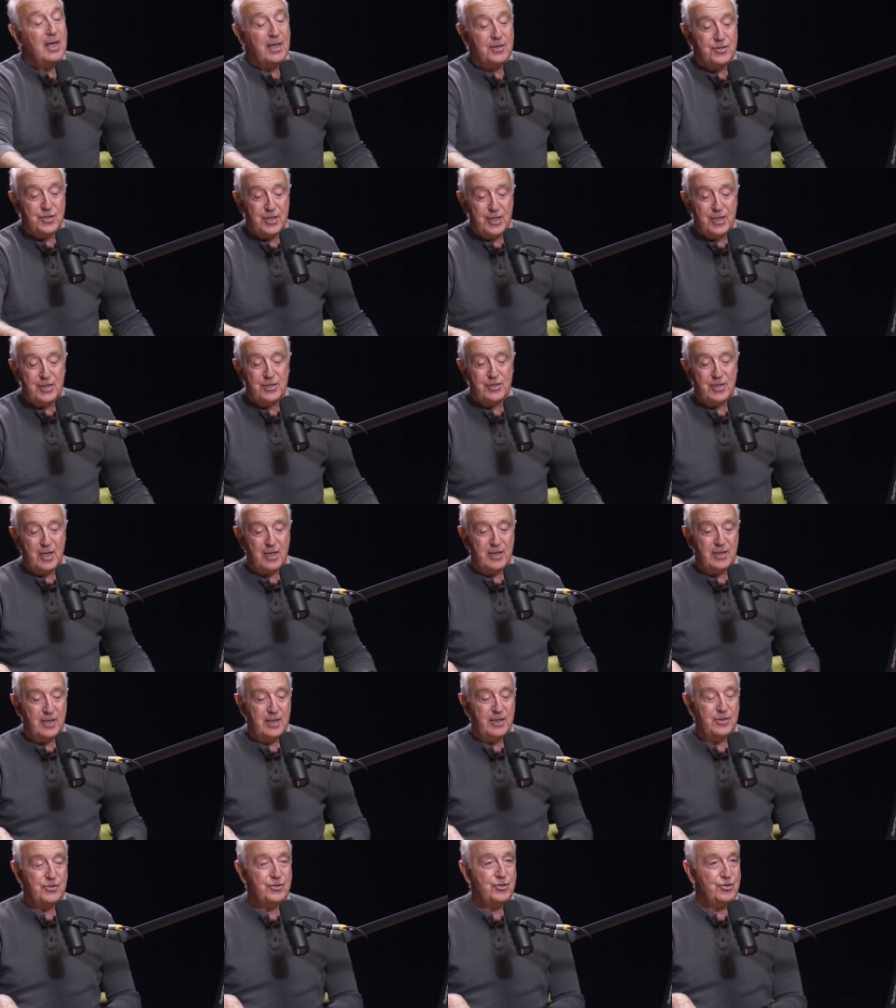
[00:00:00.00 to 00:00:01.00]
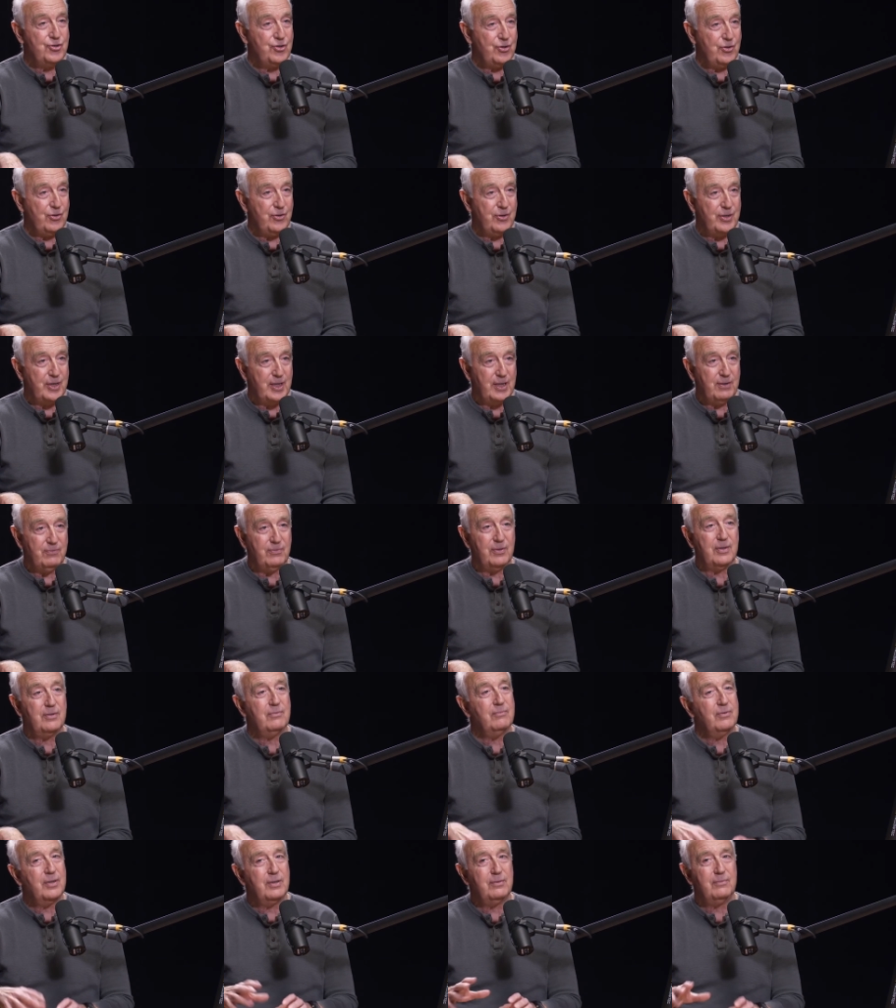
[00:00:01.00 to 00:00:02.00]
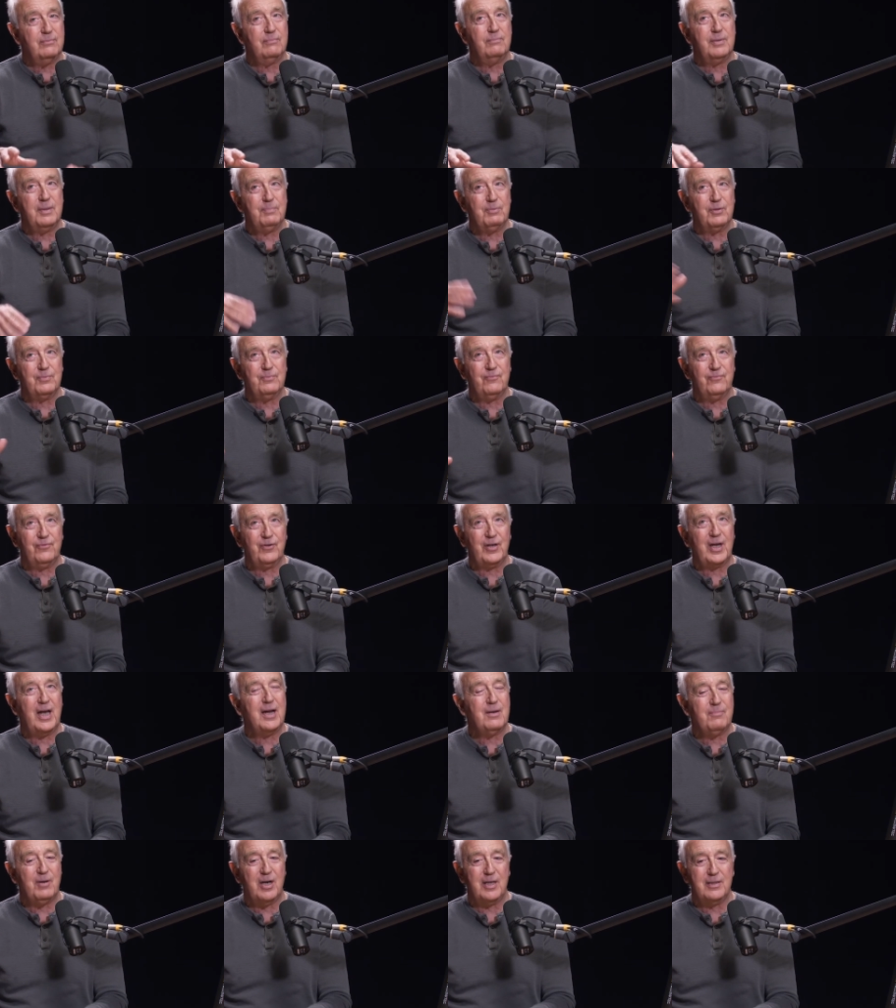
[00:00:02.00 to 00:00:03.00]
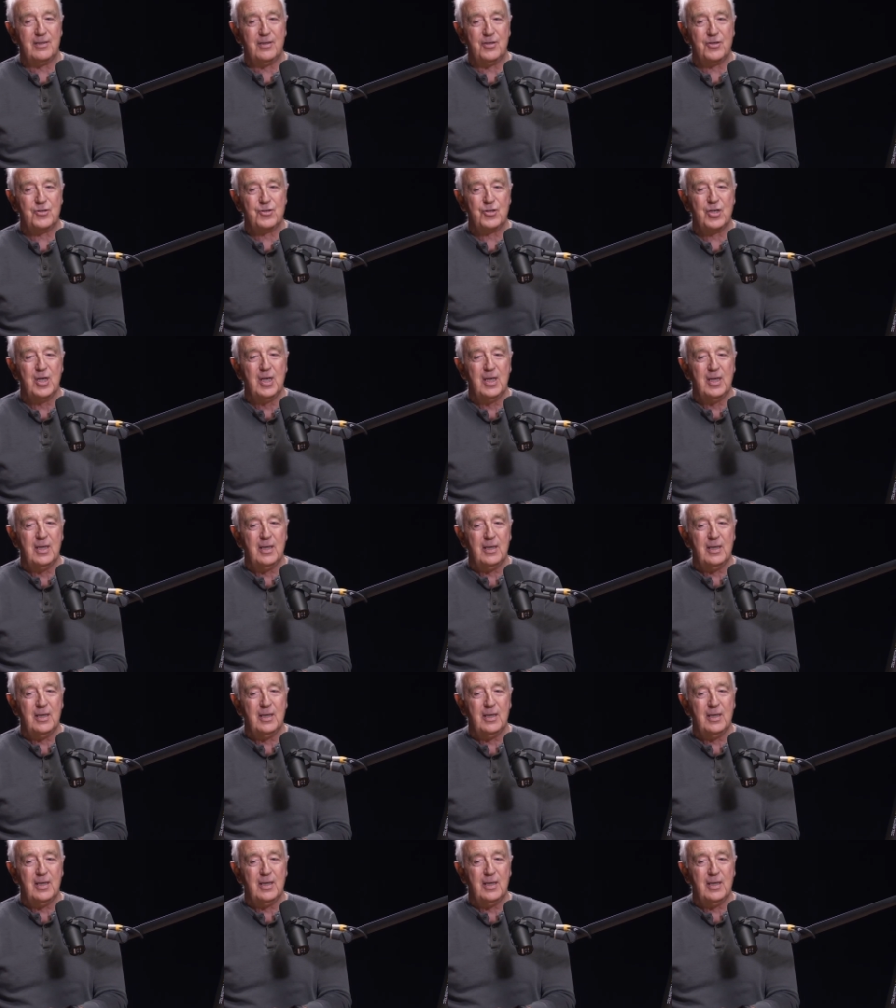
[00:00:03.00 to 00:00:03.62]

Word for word: as he's on his journey, we we people forget about this.